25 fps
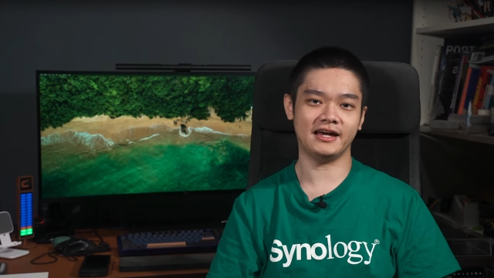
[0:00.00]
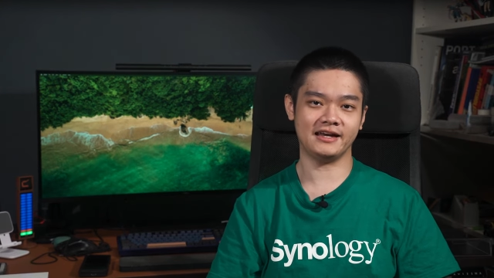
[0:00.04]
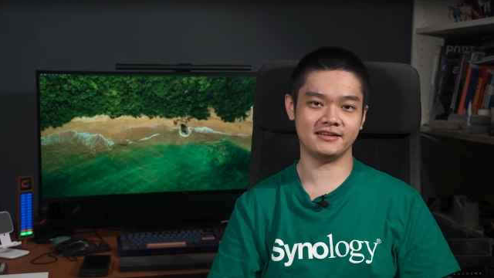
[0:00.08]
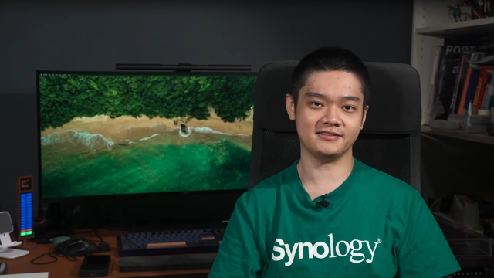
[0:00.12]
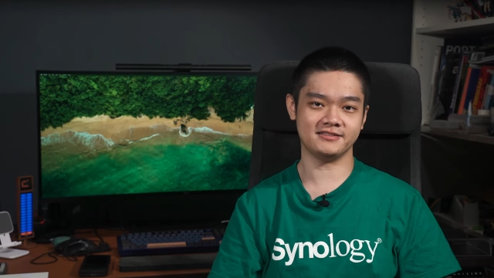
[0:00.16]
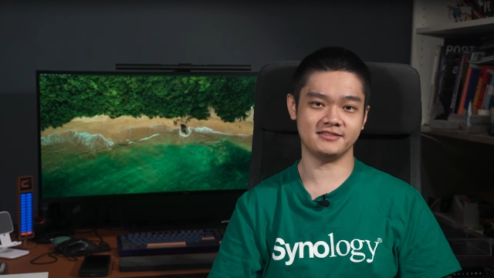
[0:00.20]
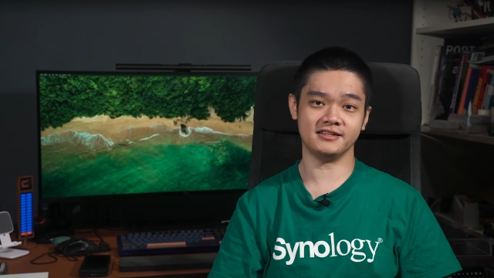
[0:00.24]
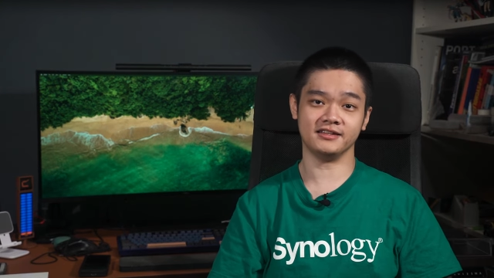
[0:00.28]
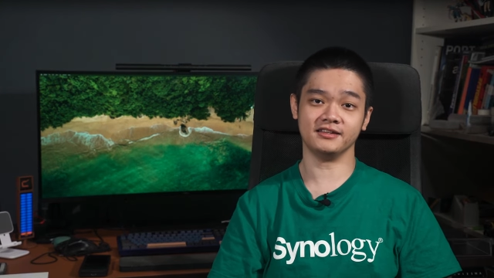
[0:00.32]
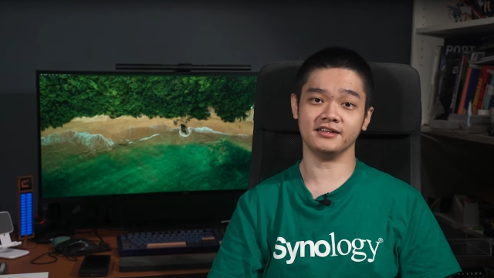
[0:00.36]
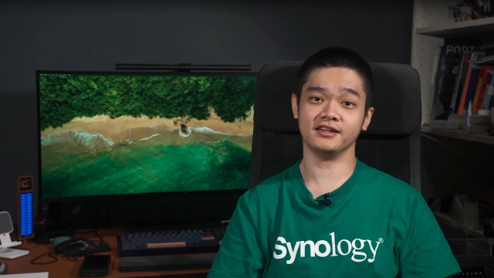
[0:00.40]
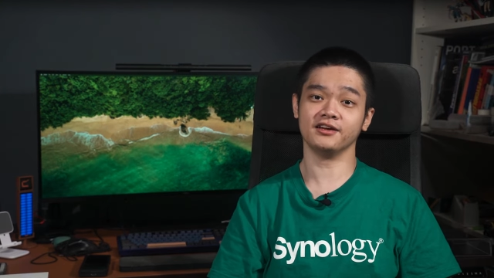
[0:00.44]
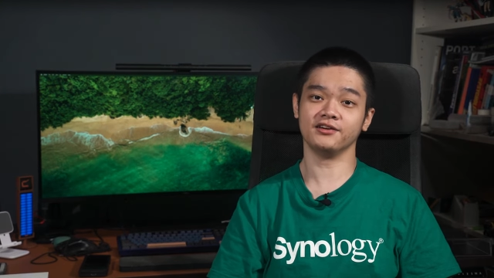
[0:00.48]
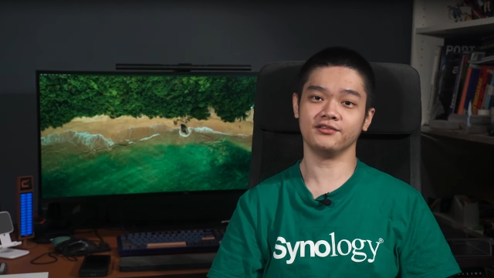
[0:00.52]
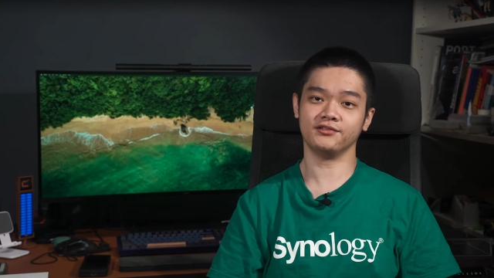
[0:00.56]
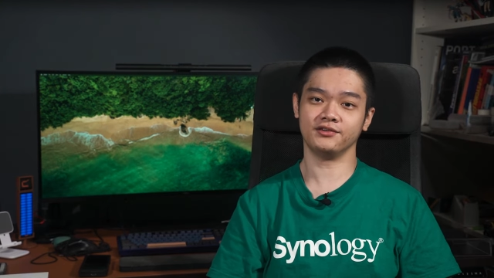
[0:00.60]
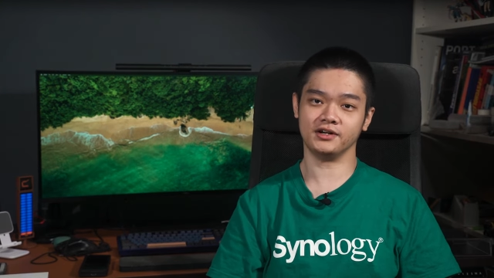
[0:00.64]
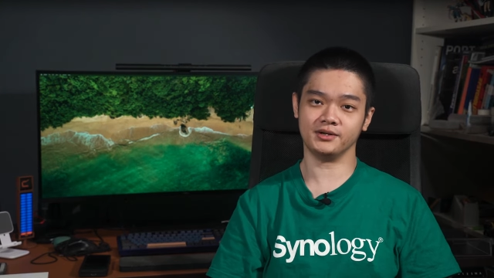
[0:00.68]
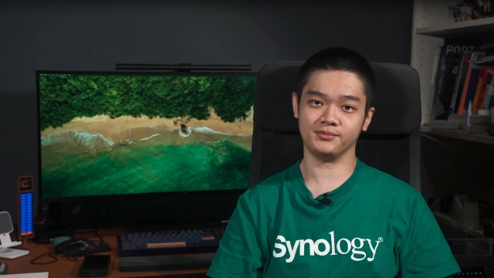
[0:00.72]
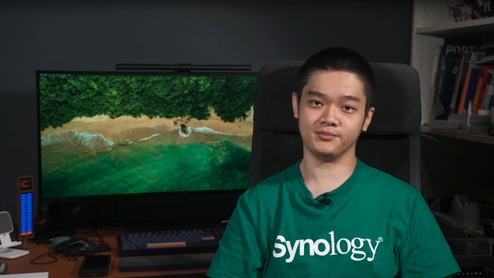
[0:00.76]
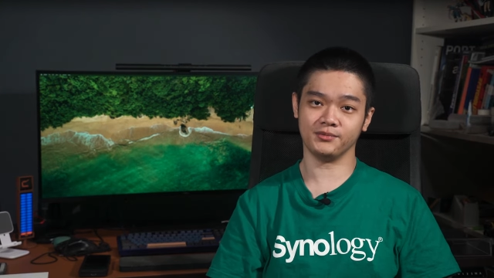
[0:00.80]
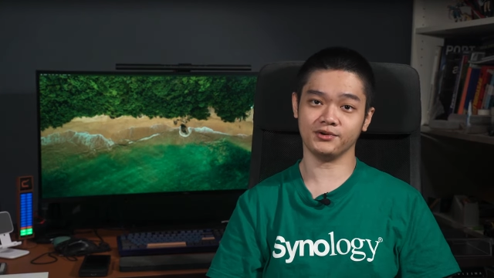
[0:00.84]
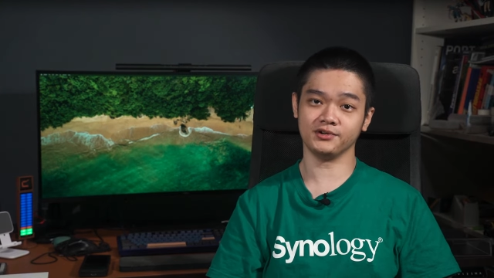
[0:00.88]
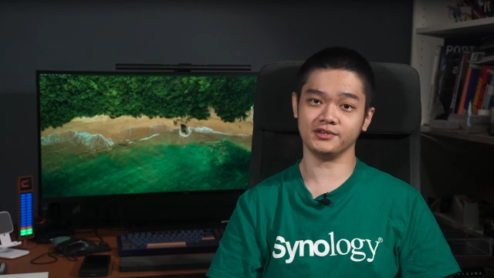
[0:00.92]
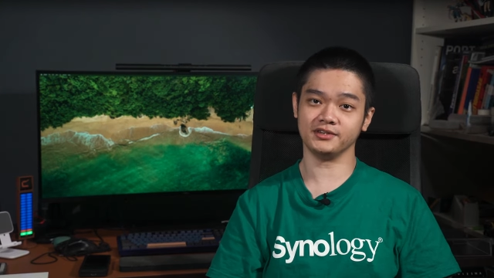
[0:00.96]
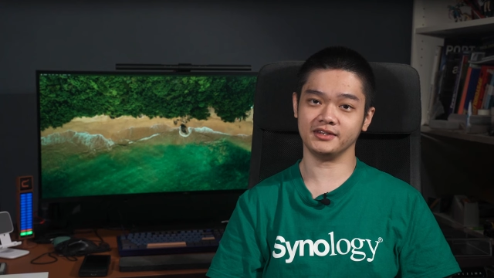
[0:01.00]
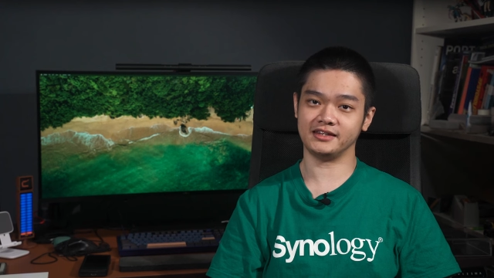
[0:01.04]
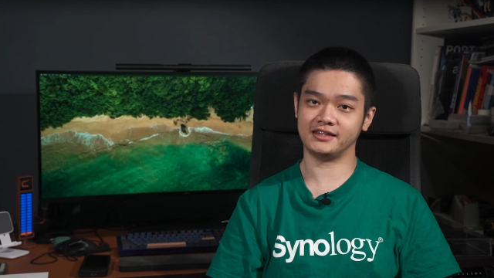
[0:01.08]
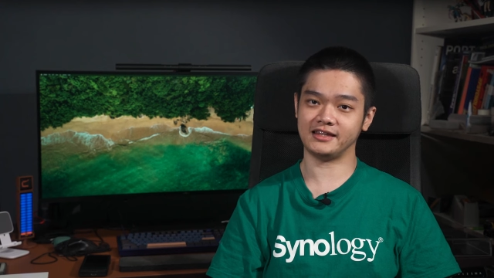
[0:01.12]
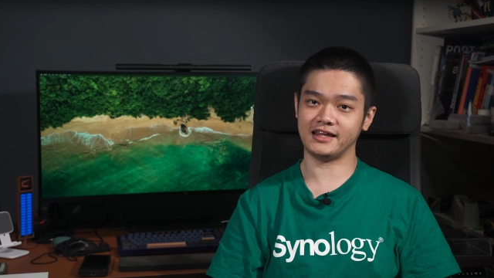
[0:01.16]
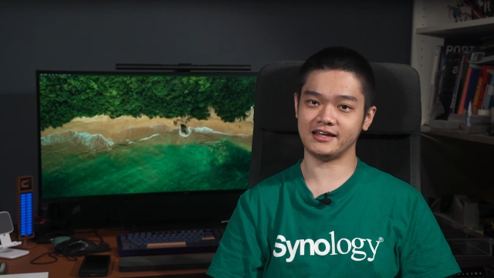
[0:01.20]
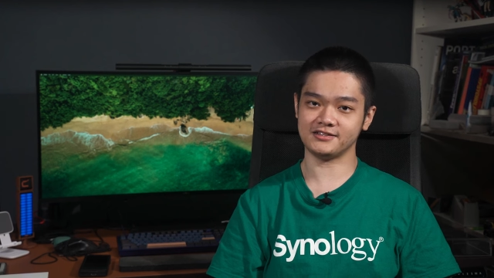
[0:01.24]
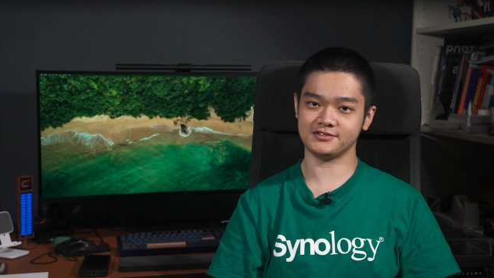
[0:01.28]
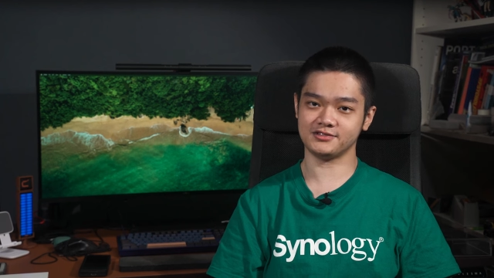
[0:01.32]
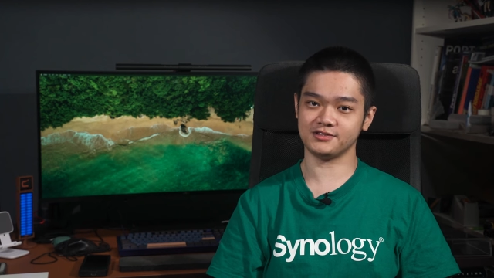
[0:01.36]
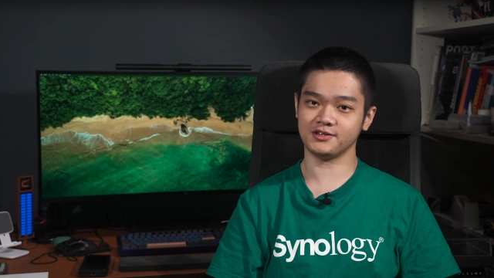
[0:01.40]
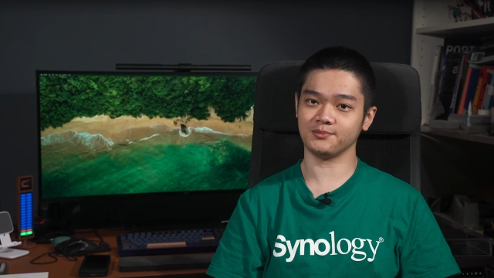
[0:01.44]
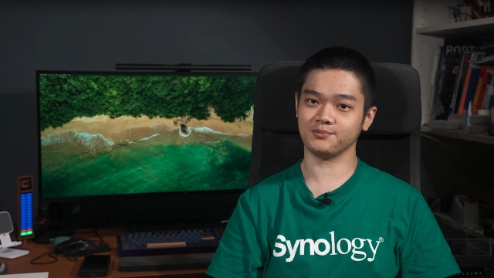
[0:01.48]
as in remote
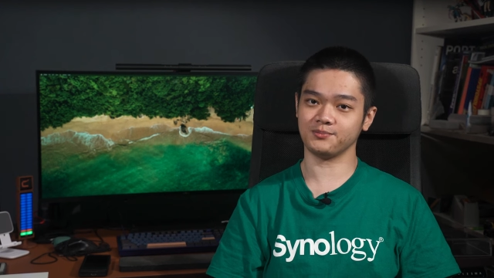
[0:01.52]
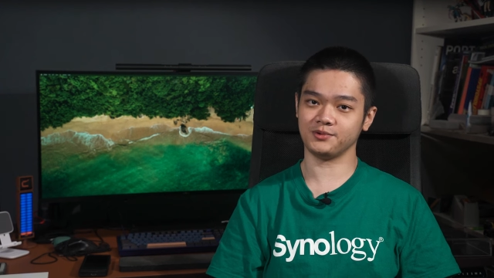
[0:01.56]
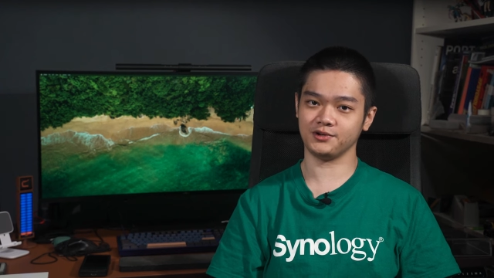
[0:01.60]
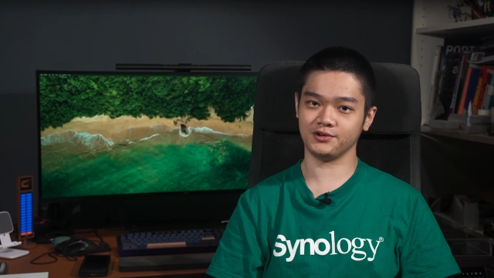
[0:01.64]
desktop